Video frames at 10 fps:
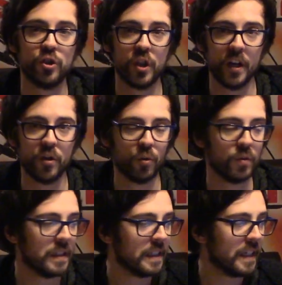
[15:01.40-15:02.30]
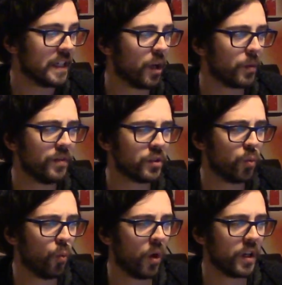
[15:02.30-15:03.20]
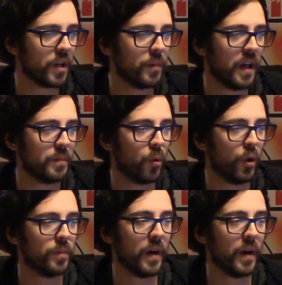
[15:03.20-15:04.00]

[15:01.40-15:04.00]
general. Now I believe it's 1 command point,